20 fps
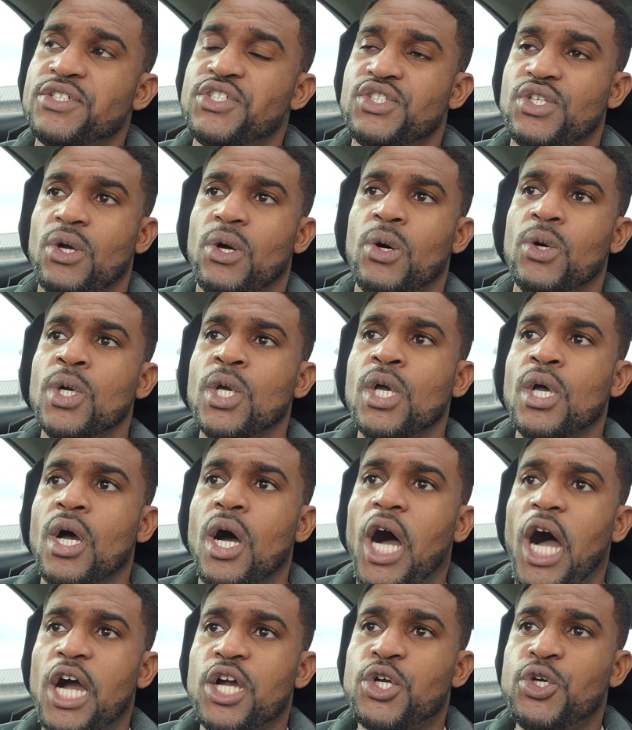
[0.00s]
So
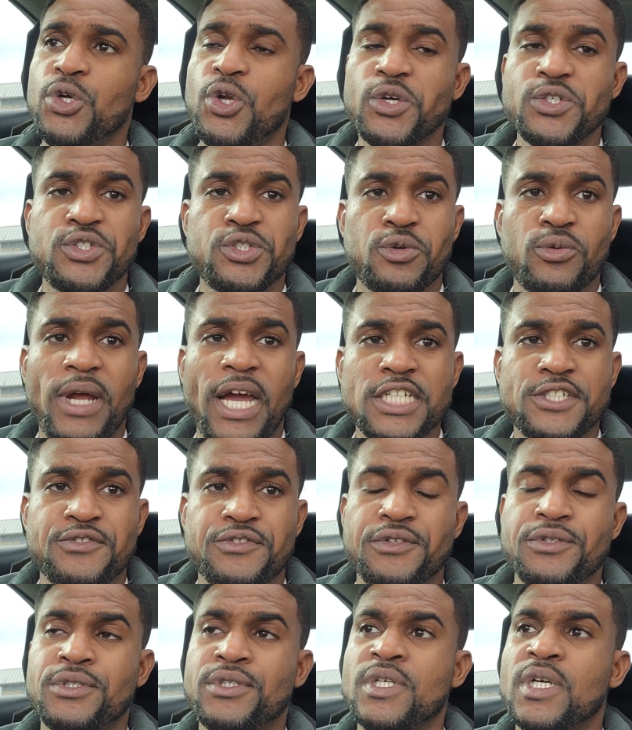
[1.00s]
kudos to
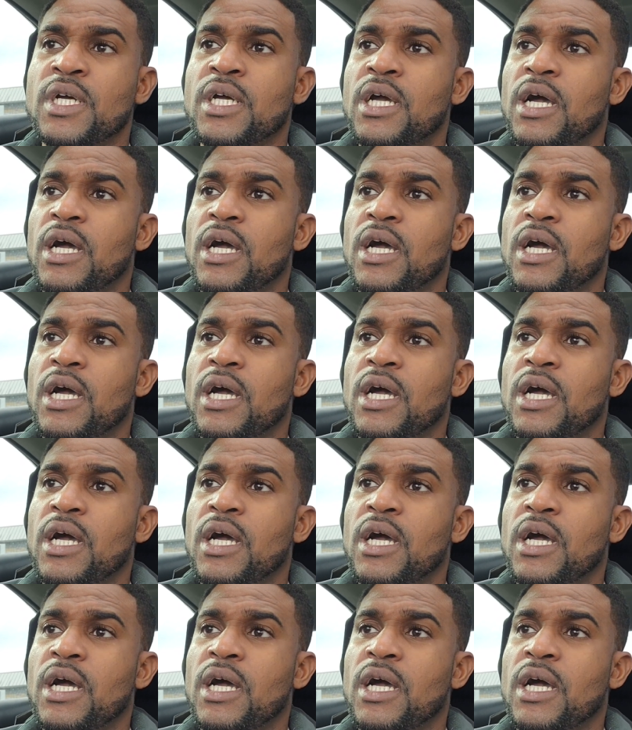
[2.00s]
Rashford.